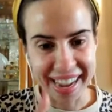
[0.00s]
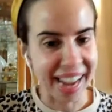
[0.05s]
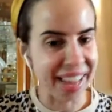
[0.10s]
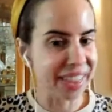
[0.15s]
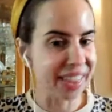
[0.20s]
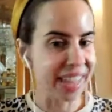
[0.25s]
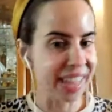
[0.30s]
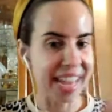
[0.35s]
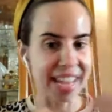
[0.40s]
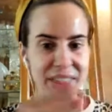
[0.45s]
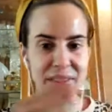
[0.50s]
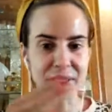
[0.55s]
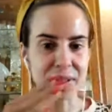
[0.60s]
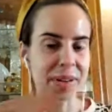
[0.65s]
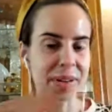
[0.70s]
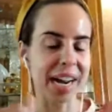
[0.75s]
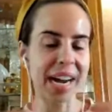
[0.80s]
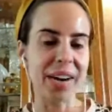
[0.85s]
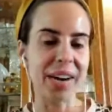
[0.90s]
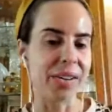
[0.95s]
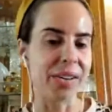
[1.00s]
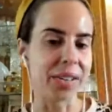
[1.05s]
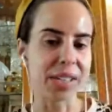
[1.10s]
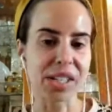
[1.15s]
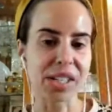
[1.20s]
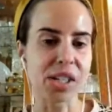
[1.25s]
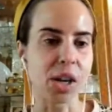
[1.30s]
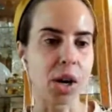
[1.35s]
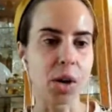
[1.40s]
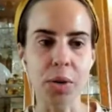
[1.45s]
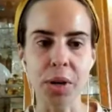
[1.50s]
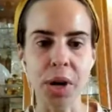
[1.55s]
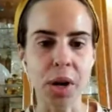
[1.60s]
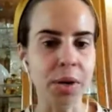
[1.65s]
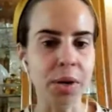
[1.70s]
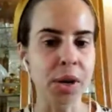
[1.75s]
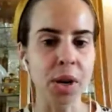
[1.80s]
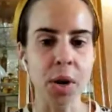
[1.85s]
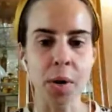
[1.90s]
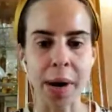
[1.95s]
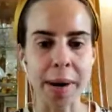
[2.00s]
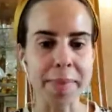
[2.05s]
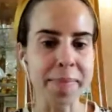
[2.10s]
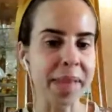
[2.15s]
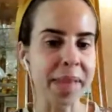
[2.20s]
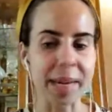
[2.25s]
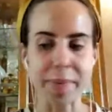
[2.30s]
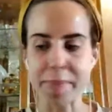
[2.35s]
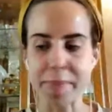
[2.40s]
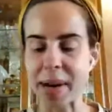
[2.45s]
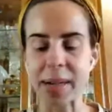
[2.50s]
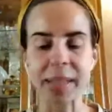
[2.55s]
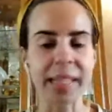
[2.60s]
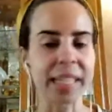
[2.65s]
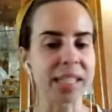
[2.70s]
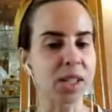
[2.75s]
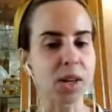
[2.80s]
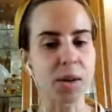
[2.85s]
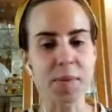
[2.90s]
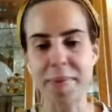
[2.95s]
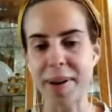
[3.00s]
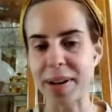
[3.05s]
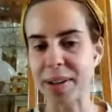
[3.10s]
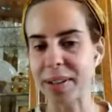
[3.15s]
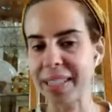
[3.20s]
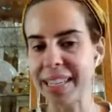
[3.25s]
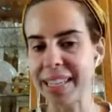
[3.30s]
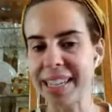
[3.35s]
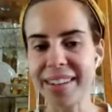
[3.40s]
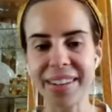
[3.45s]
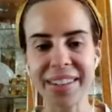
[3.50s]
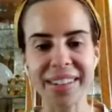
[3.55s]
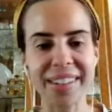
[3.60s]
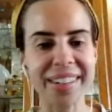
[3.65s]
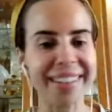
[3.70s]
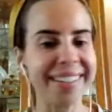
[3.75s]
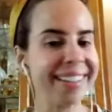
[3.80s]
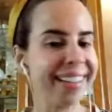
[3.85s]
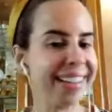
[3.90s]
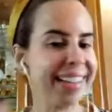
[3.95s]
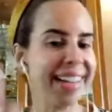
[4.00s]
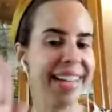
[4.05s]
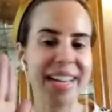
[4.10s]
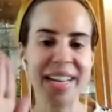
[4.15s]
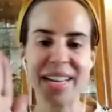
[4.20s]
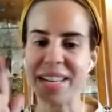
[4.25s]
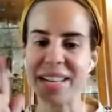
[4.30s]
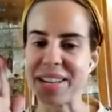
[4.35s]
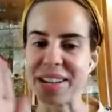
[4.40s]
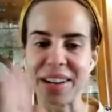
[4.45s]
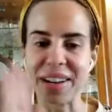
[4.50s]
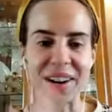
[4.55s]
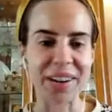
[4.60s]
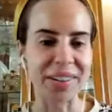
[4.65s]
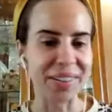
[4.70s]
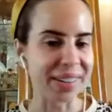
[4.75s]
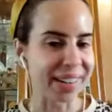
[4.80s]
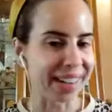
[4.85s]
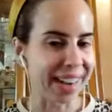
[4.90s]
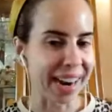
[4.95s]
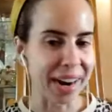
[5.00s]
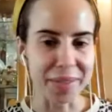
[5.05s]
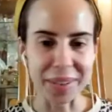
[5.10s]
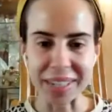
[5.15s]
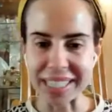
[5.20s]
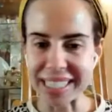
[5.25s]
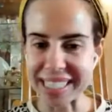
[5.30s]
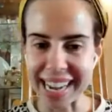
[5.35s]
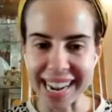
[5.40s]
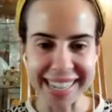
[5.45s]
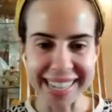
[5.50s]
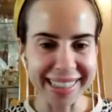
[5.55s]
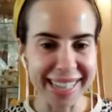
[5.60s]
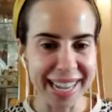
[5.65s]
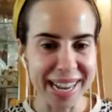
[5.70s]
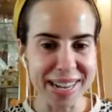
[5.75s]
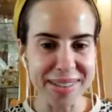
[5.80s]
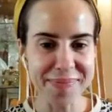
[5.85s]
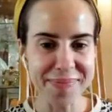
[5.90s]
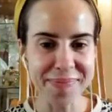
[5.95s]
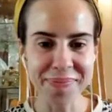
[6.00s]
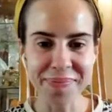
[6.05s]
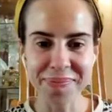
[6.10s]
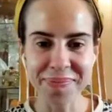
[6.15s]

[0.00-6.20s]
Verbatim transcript: And they threw it out. So no. I'm like, let's go paralegal. Yeah. You know, I retain them,